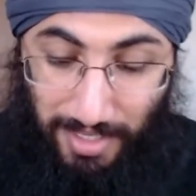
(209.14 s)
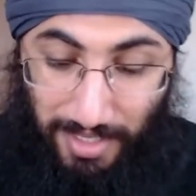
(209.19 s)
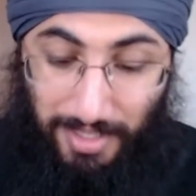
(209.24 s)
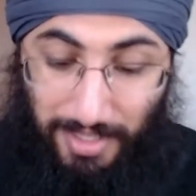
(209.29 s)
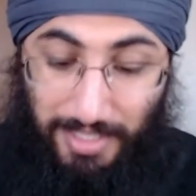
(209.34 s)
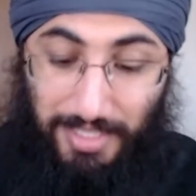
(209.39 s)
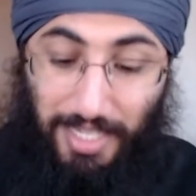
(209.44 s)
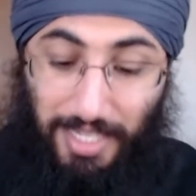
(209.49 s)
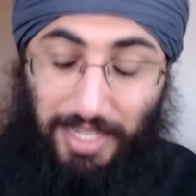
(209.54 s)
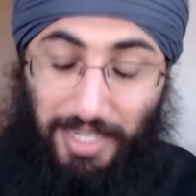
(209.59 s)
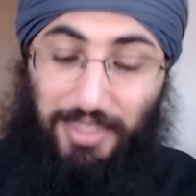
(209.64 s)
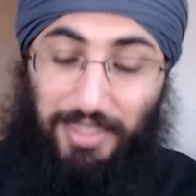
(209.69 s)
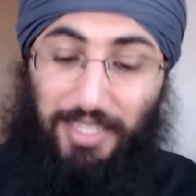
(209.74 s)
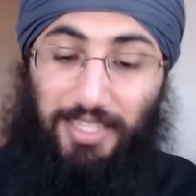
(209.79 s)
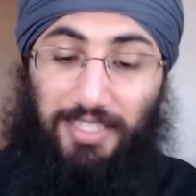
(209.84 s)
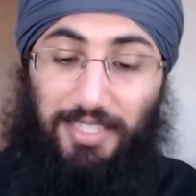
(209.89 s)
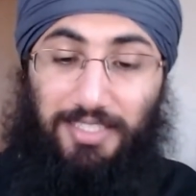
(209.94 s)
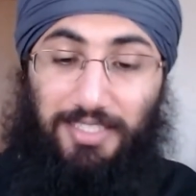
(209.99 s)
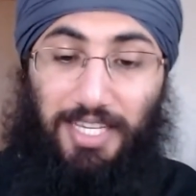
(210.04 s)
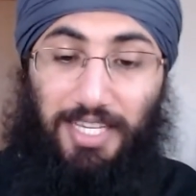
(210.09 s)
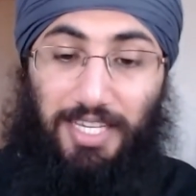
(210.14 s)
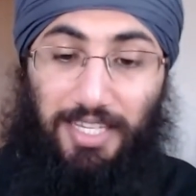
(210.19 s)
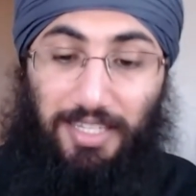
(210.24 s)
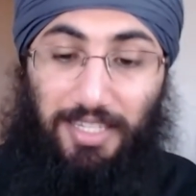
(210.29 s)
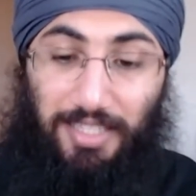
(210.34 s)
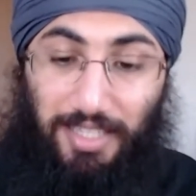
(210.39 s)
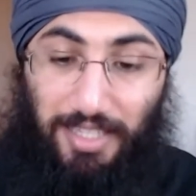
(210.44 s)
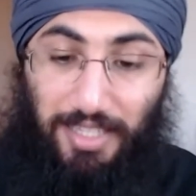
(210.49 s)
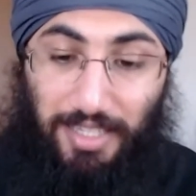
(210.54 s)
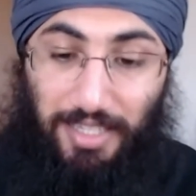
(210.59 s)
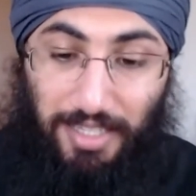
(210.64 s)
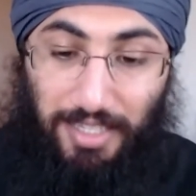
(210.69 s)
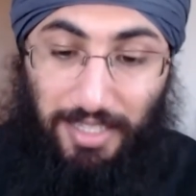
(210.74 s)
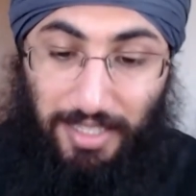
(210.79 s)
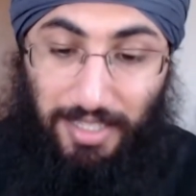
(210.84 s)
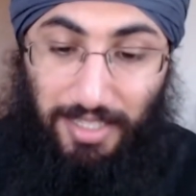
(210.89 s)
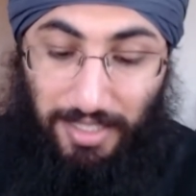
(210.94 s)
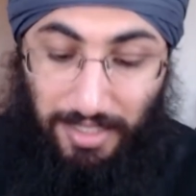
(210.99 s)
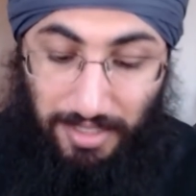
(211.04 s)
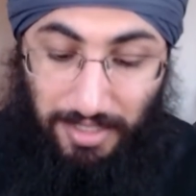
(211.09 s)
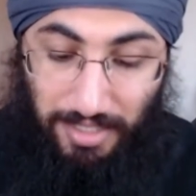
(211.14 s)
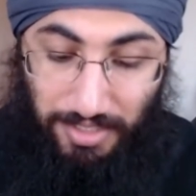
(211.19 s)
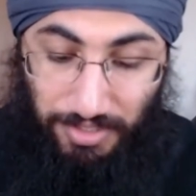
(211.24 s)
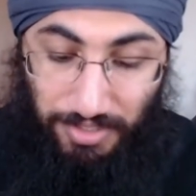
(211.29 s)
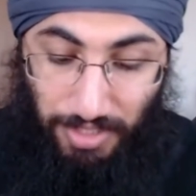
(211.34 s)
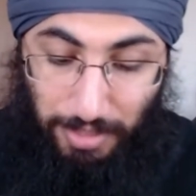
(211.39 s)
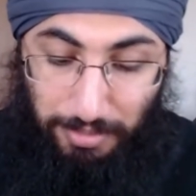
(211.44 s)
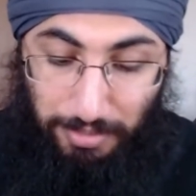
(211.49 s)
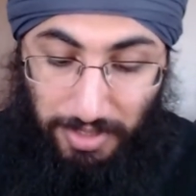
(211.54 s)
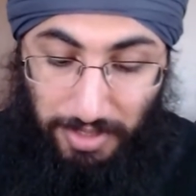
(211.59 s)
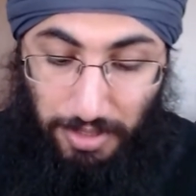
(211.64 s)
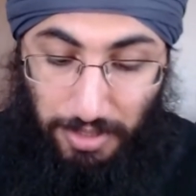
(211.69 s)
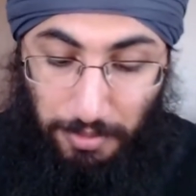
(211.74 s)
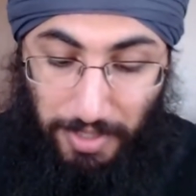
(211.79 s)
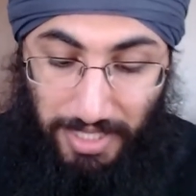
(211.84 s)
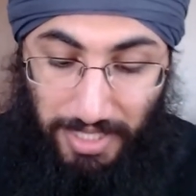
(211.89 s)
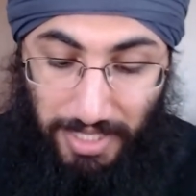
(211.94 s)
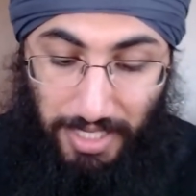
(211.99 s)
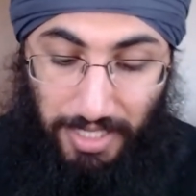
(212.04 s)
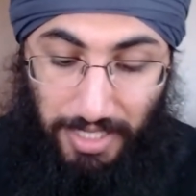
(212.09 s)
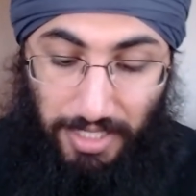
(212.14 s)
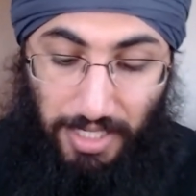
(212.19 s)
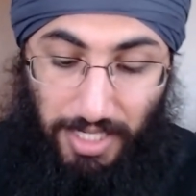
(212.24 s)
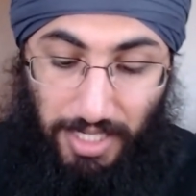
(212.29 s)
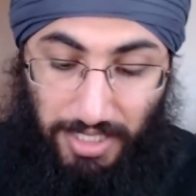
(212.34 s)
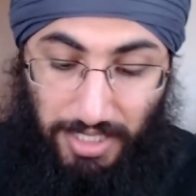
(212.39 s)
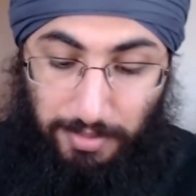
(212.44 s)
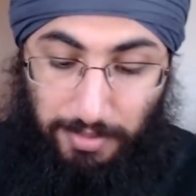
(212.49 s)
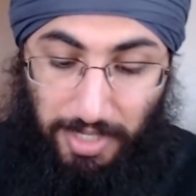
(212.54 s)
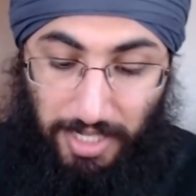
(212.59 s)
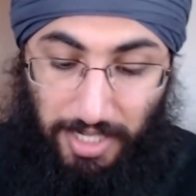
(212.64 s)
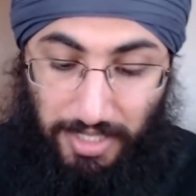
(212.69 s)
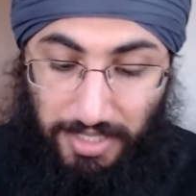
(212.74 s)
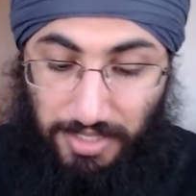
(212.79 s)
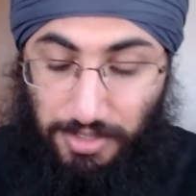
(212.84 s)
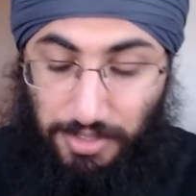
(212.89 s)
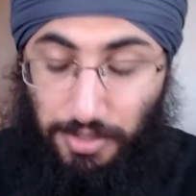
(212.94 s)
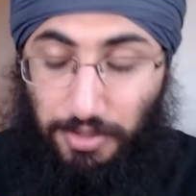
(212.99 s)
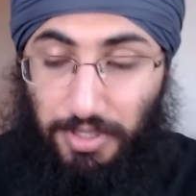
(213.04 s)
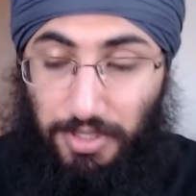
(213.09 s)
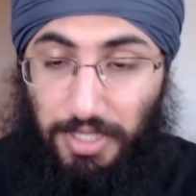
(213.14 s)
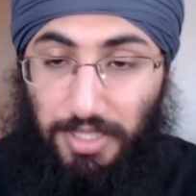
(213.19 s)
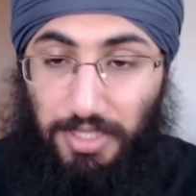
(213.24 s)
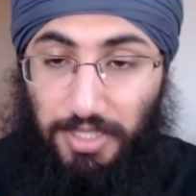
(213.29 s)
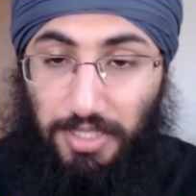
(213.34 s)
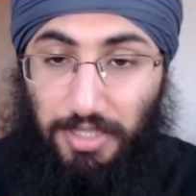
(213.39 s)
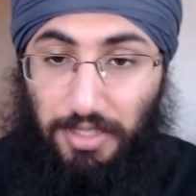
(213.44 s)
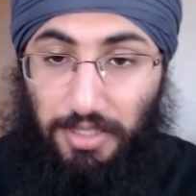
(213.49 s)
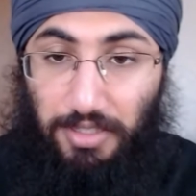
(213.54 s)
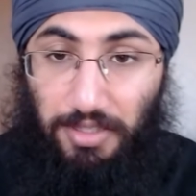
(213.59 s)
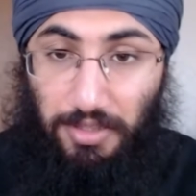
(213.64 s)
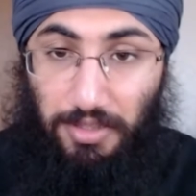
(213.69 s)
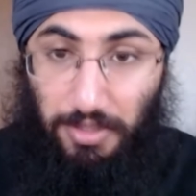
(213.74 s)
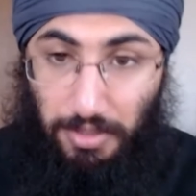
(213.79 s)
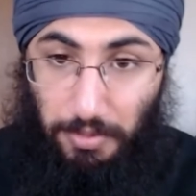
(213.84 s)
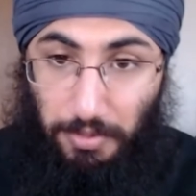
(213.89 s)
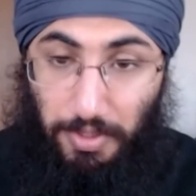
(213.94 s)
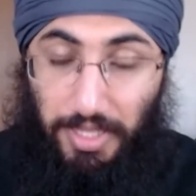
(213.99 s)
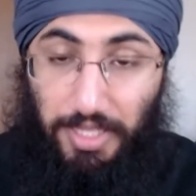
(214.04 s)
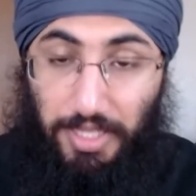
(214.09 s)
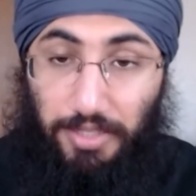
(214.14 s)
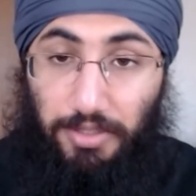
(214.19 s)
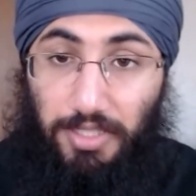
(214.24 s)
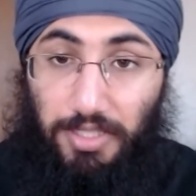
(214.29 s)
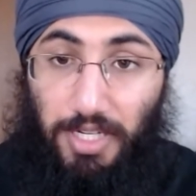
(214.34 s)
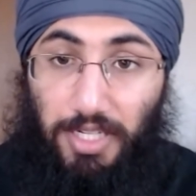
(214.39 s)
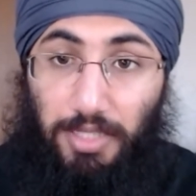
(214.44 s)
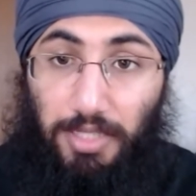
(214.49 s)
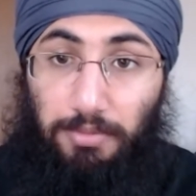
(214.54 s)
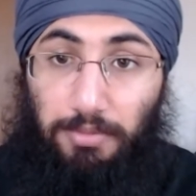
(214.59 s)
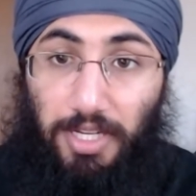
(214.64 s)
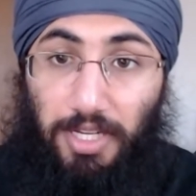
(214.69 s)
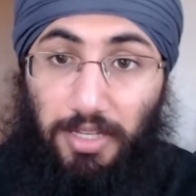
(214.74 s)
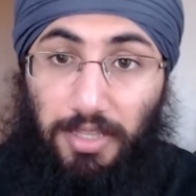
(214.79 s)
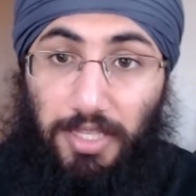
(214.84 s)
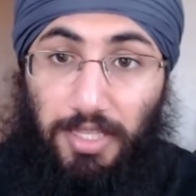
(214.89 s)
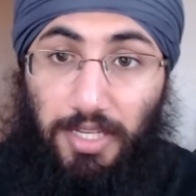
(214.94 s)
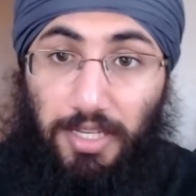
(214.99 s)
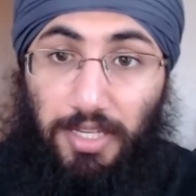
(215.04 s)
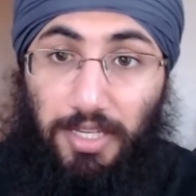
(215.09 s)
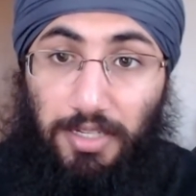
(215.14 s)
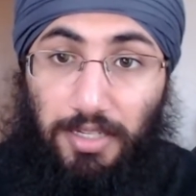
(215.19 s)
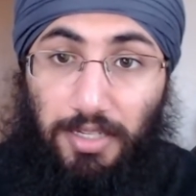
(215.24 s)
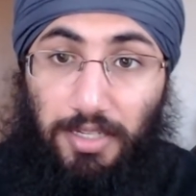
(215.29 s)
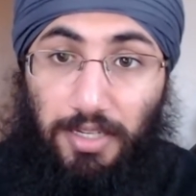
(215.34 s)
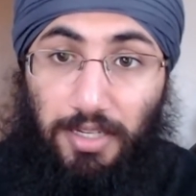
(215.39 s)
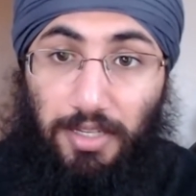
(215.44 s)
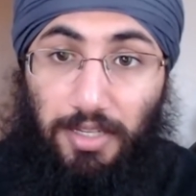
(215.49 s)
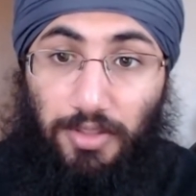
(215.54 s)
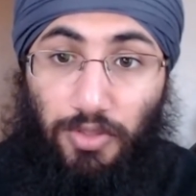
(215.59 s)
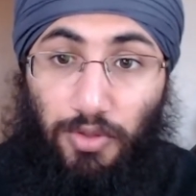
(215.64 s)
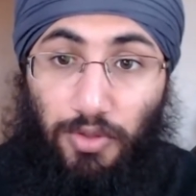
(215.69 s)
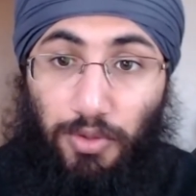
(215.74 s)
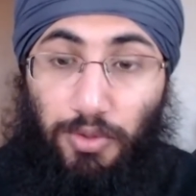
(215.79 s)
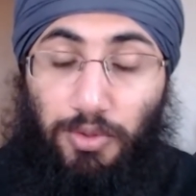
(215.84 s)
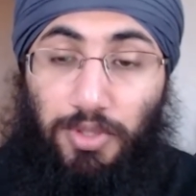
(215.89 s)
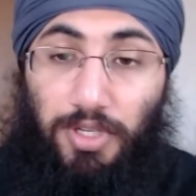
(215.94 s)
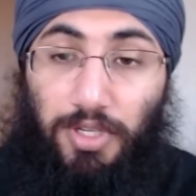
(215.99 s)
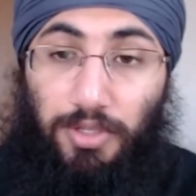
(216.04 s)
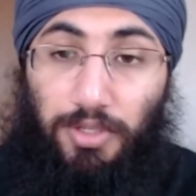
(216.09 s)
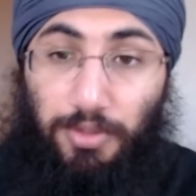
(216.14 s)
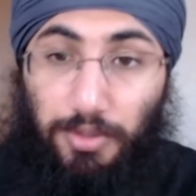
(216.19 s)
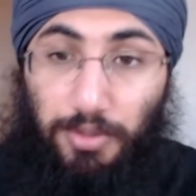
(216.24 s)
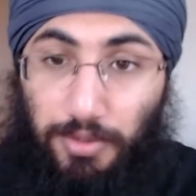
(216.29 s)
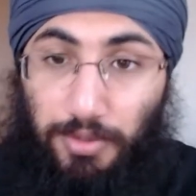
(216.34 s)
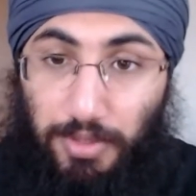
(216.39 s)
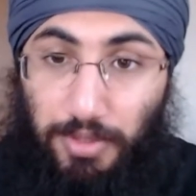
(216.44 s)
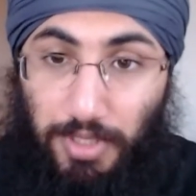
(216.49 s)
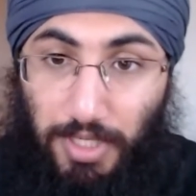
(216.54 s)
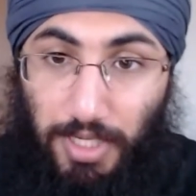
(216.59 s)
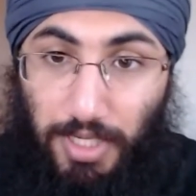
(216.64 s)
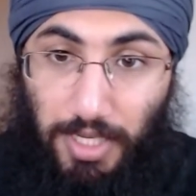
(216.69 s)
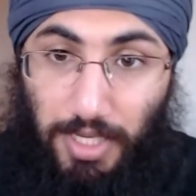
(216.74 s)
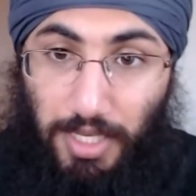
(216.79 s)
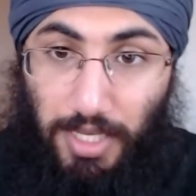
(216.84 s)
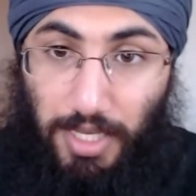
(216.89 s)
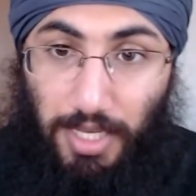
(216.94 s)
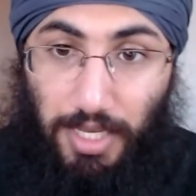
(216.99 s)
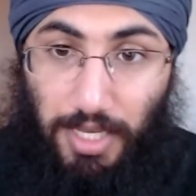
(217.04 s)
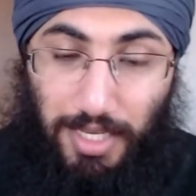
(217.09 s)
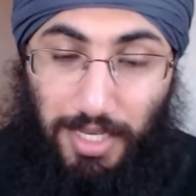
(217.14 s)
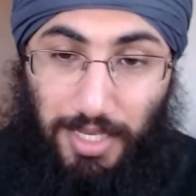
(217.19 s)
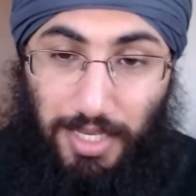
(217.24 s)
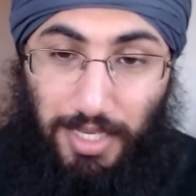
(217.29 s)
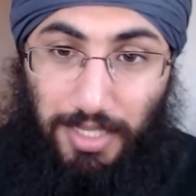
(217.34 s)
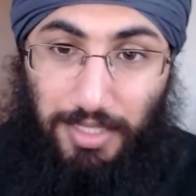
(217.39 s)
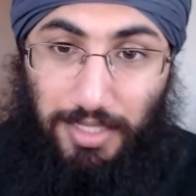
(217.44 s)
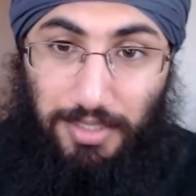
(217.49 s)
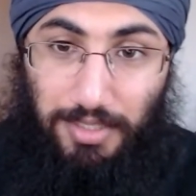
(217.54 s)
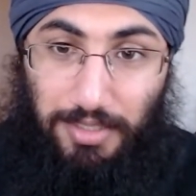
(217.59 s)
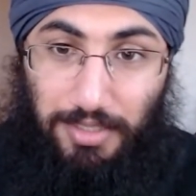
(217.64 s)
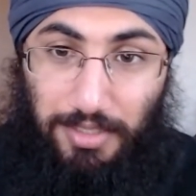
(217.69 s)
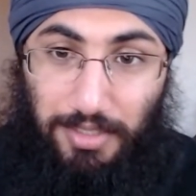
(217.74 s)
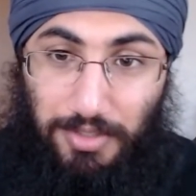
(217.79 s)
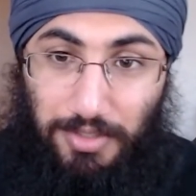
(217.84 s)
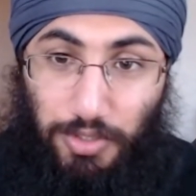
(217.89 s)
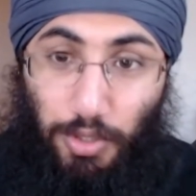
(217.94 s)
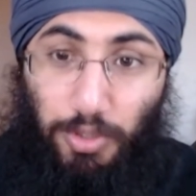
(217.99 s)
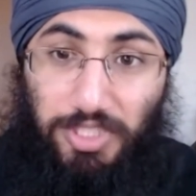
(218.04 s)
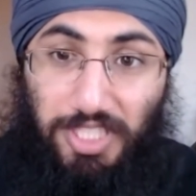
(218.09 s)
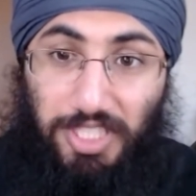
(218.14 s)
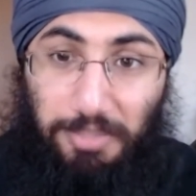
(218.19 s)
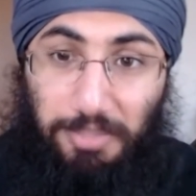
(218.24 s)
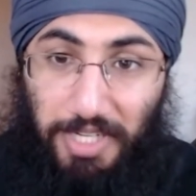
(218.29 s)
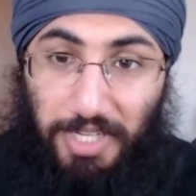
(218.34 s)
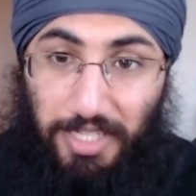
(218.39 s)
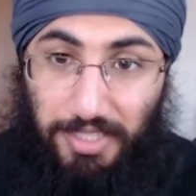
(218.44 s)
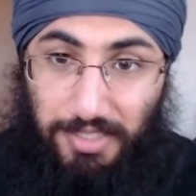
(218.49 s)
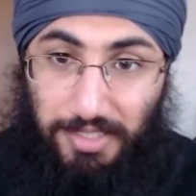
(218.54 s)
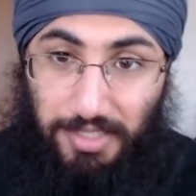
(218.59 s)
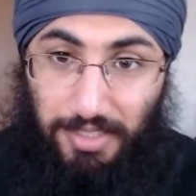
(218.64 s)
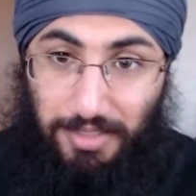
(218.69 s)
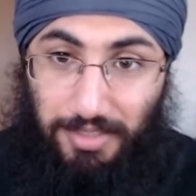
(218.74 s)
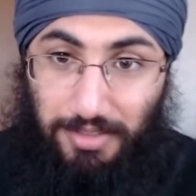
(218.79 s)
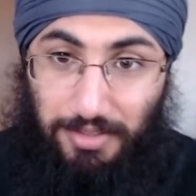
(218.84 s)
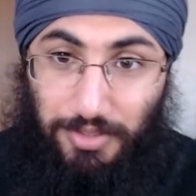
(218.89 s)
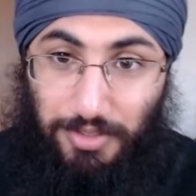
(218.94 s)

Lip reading: The second thing is that this Shabad, the way that it talks about it is through the way that you talked about it, that through the Guru, Soji Paisi.